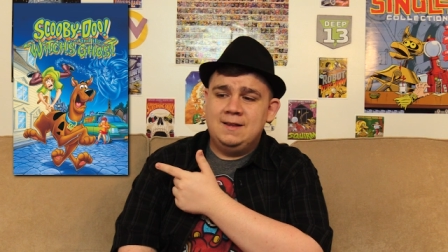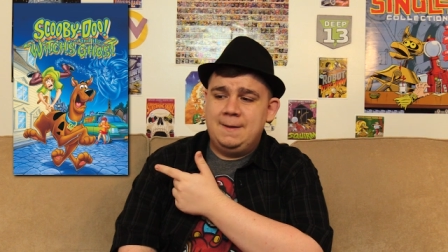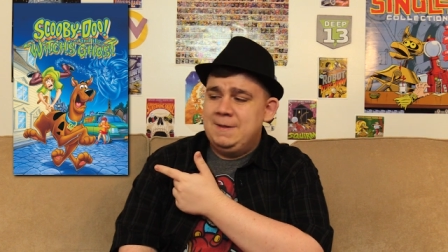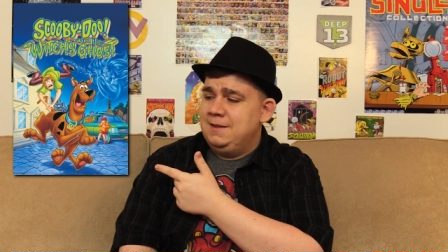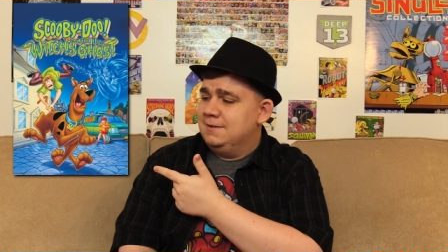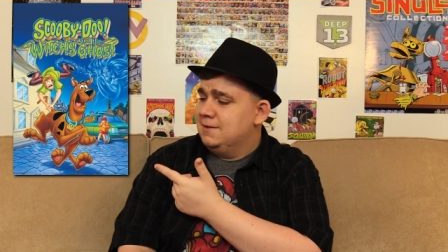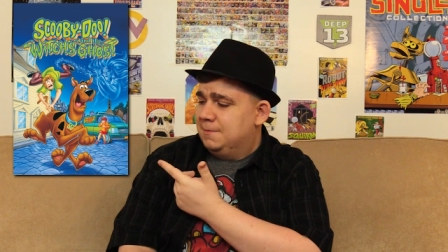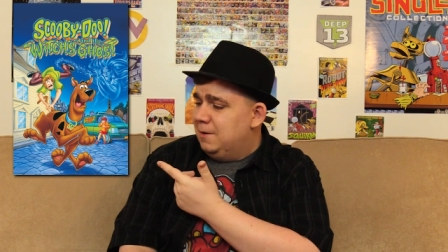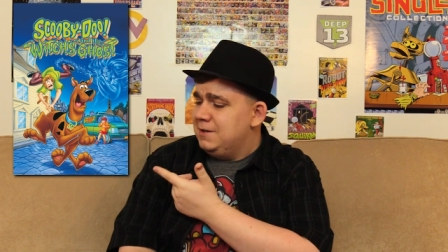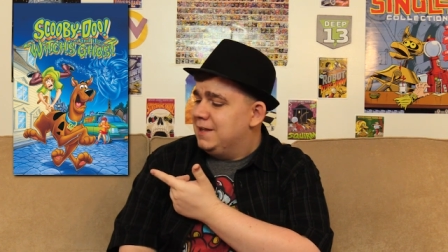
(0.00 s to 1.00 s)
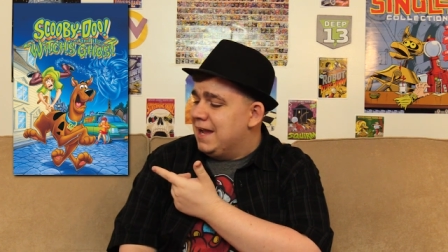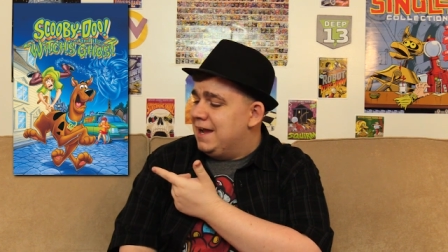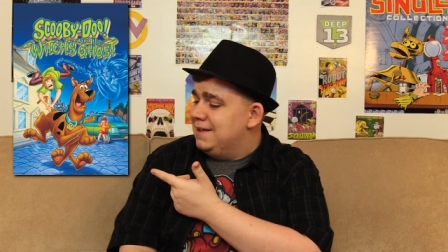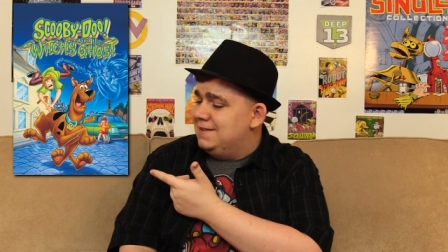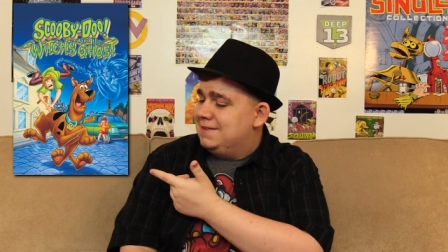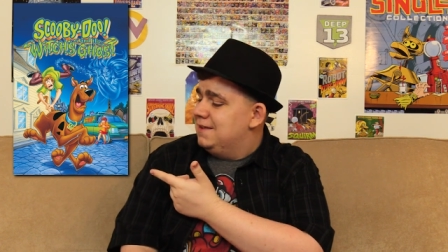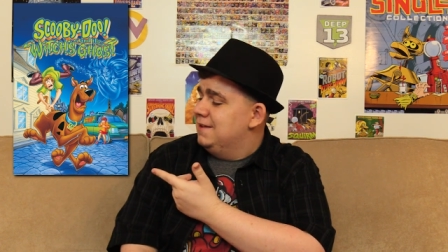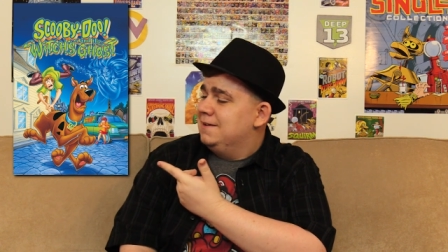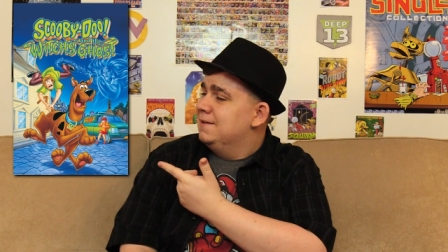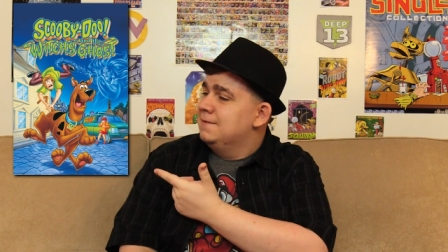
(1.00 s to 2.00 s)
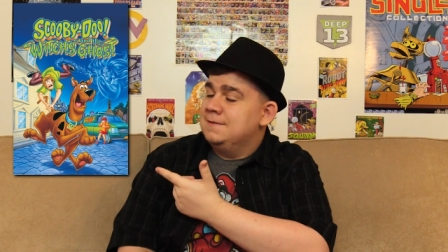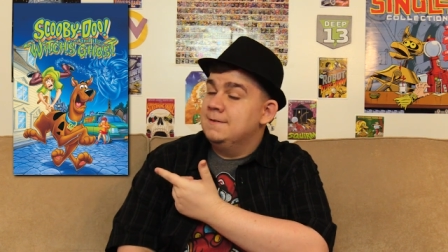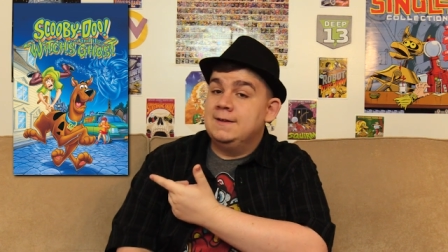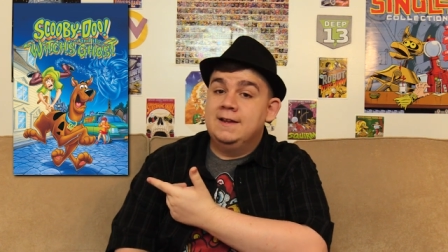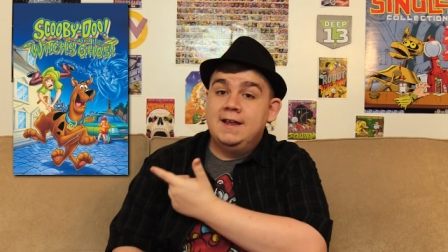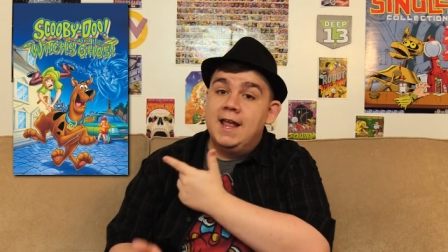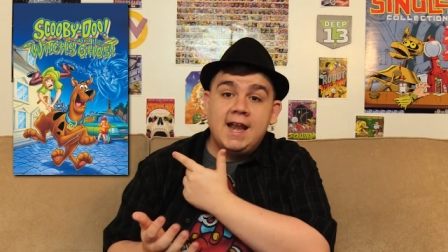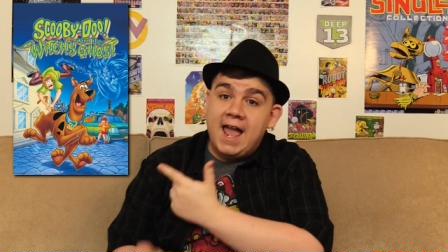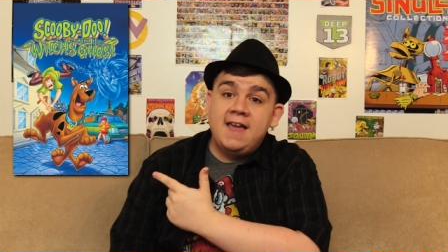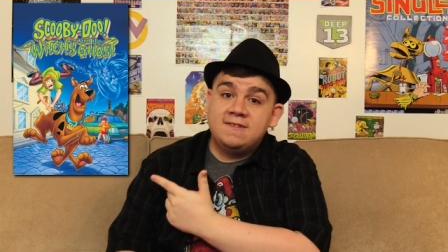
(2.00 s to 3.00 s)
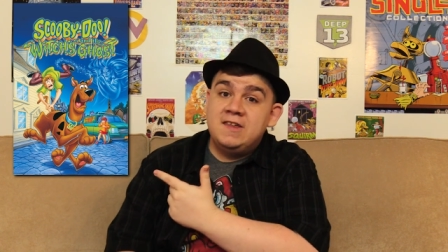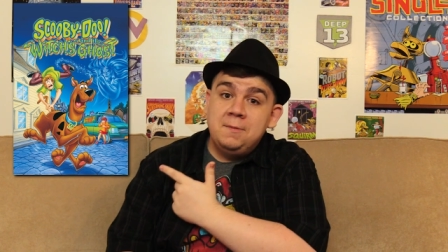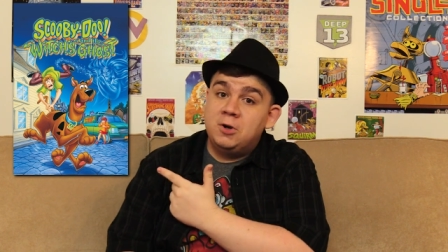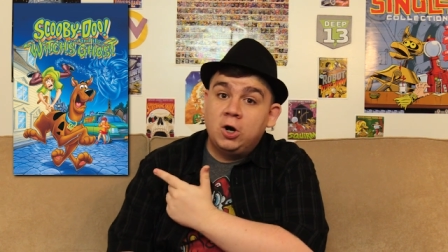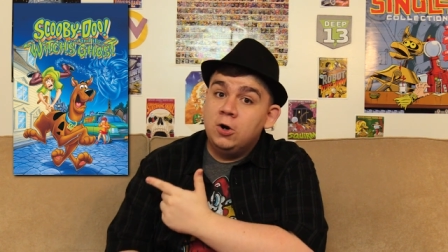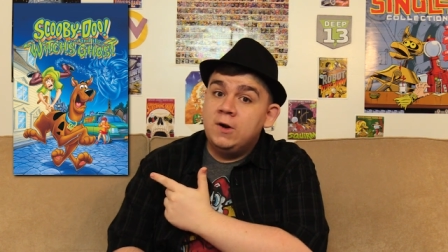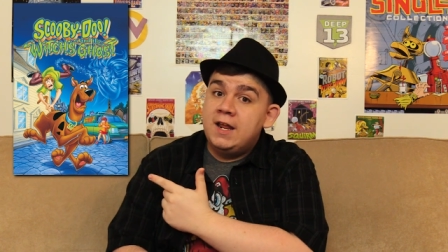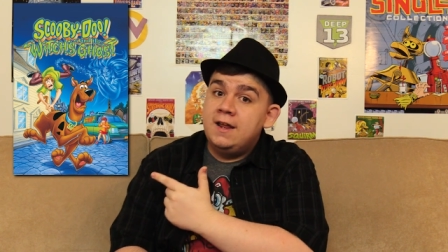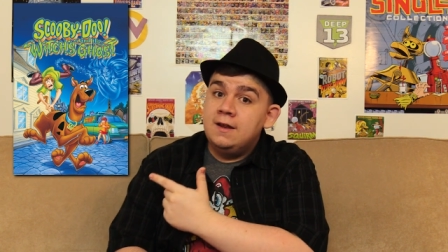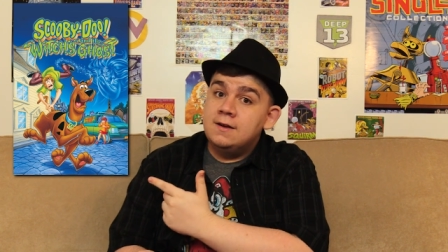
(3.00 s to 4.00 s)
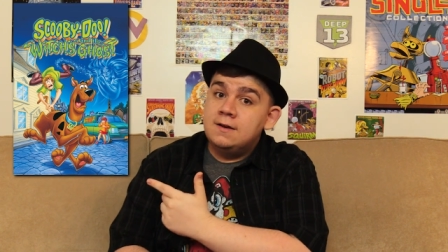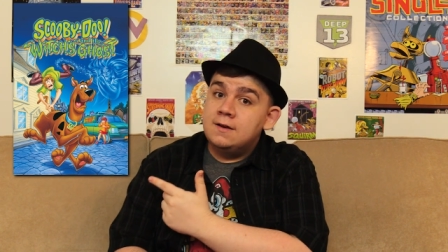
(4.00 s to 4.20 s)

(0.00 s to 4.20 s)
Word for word: I mean, come on you guys. It has Tim Curry.